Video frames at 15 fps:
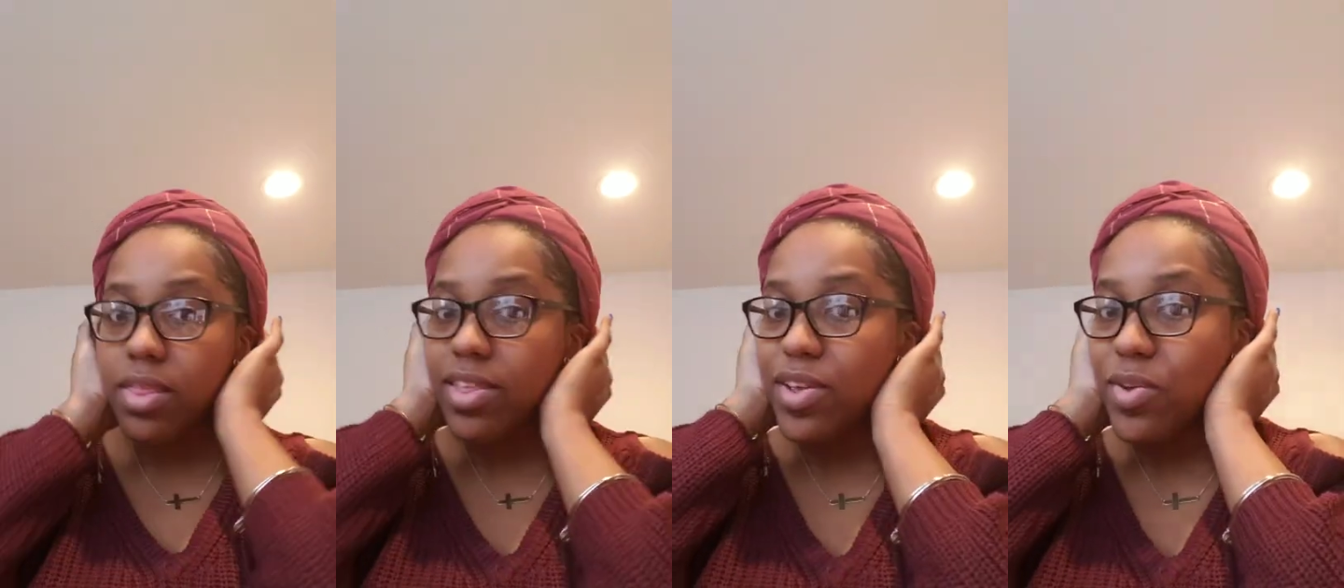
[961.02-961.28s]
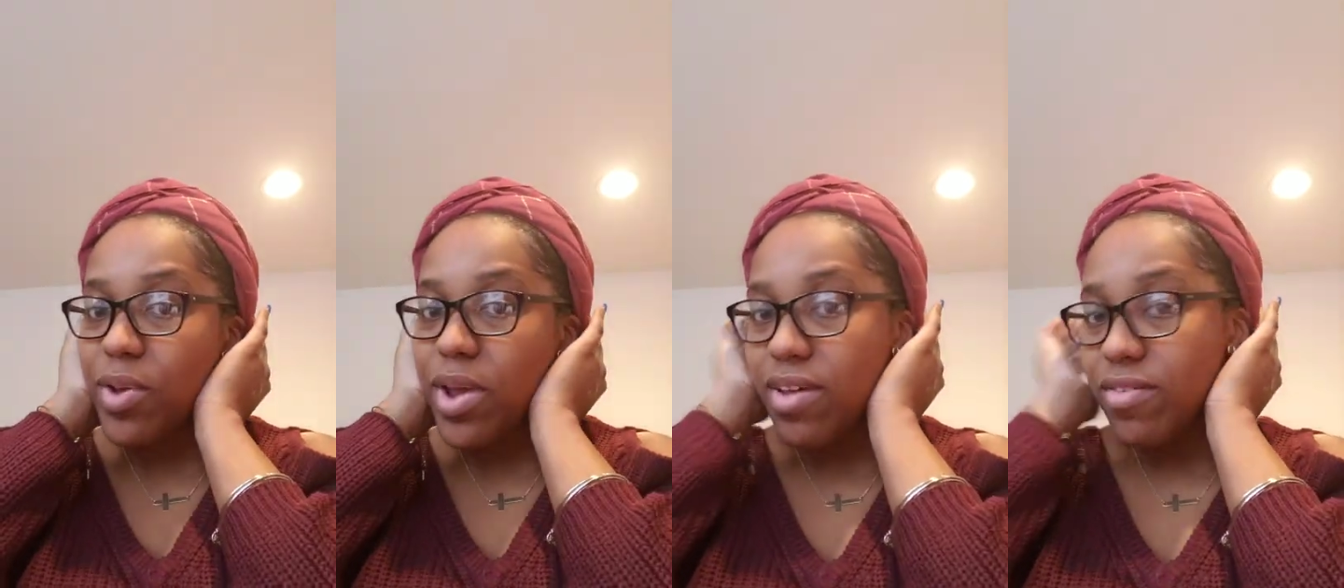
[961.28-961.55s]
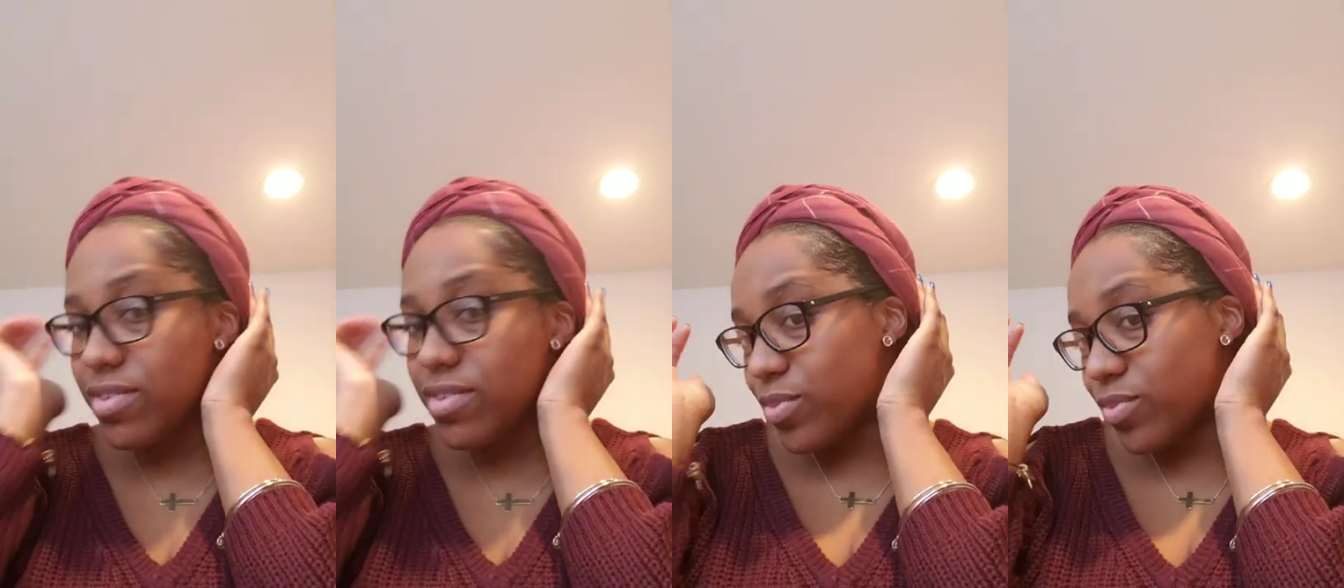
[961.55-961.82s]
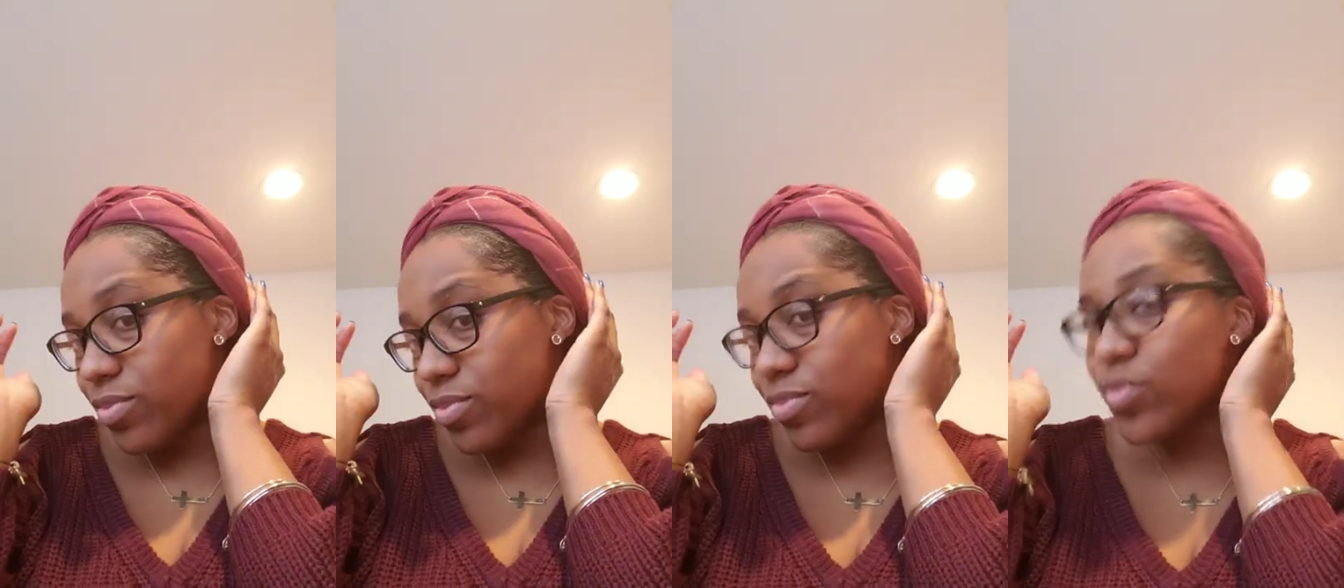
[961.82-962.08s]
And
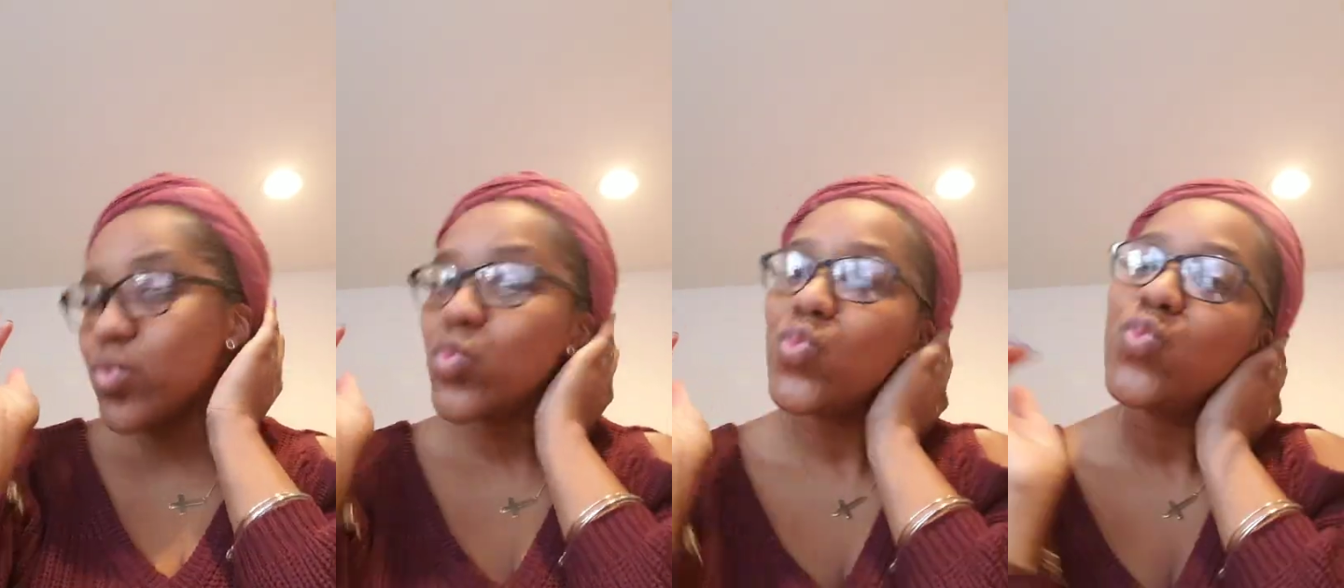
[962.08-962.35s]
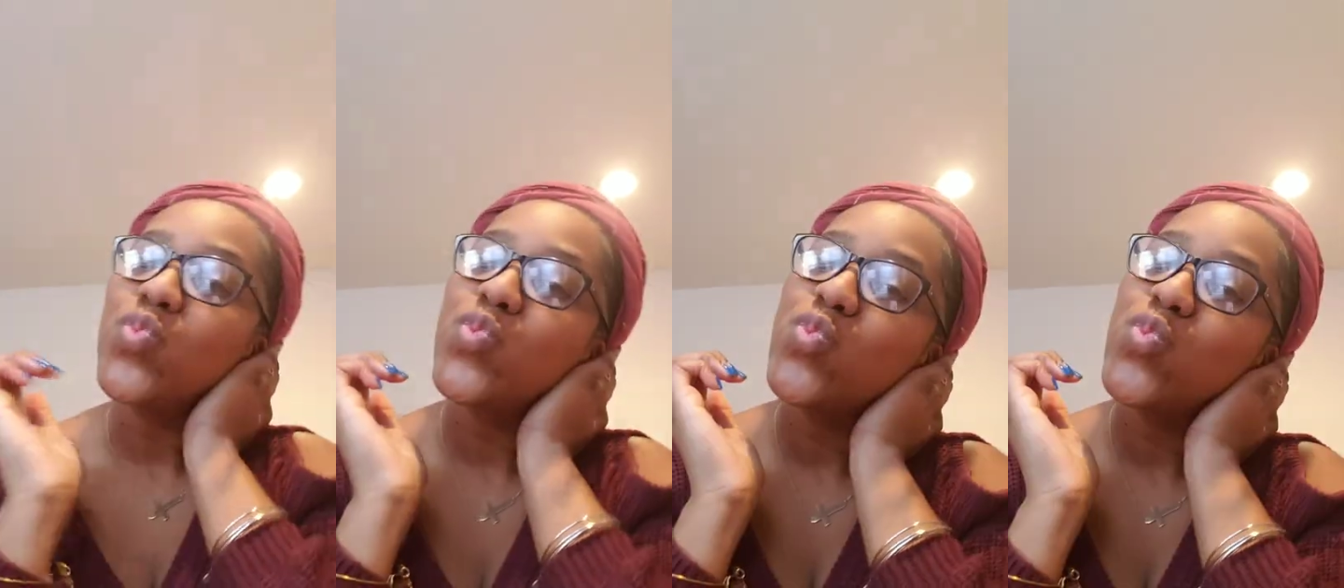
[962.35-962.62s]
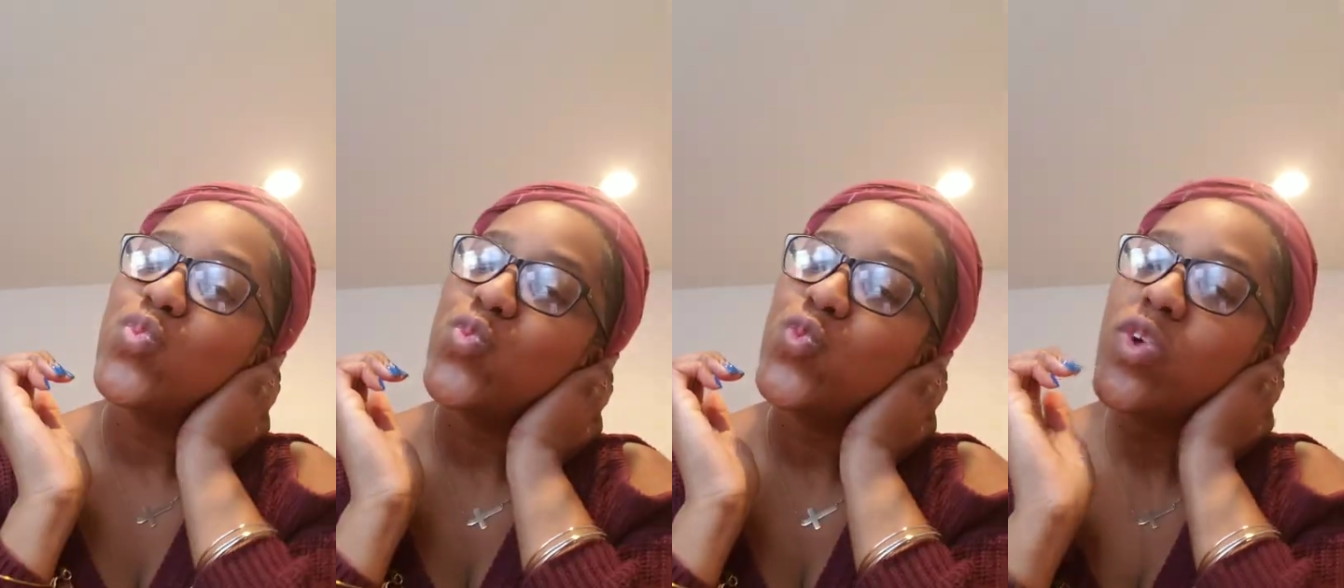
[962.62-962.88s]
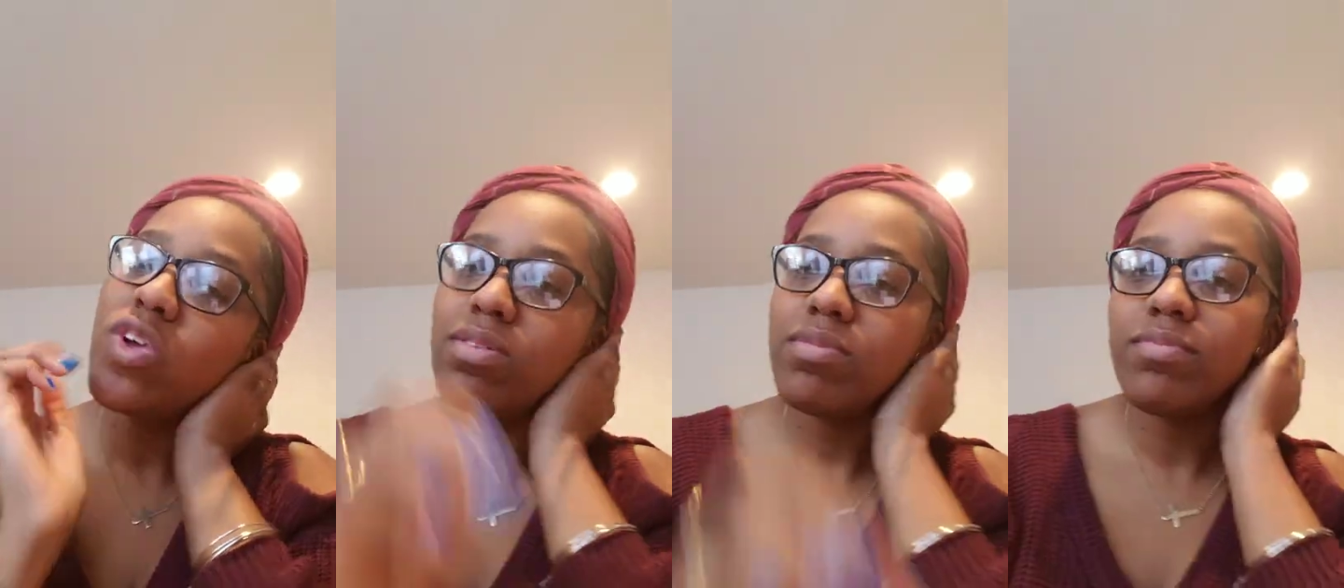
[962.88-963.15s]
there you have
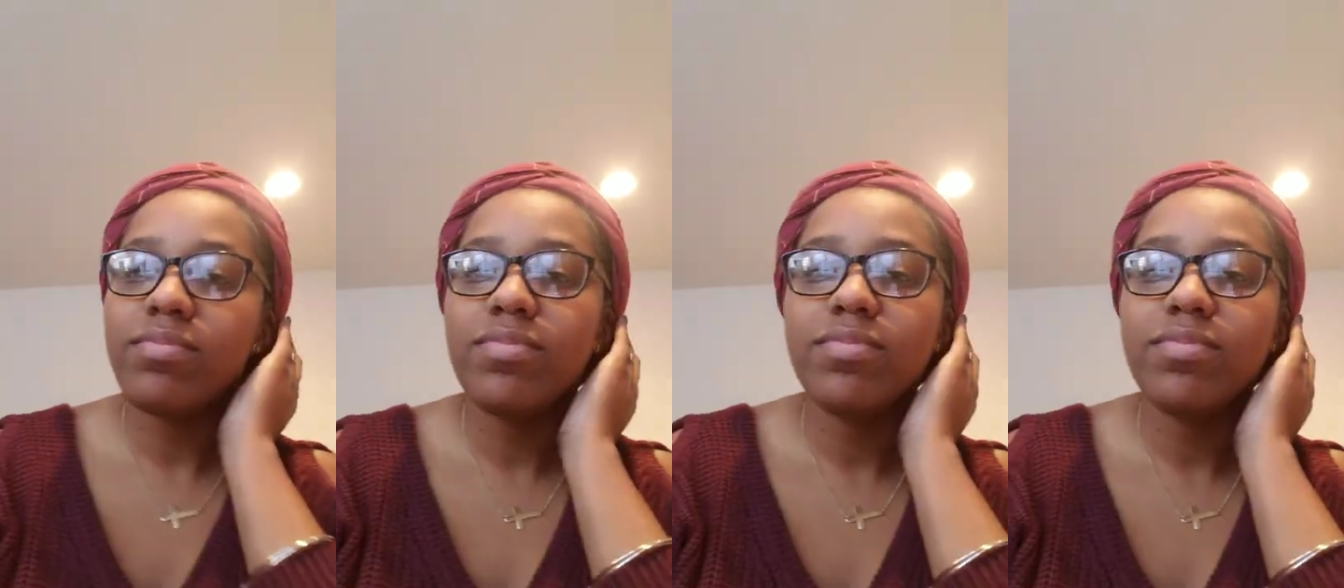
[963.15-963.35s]
it.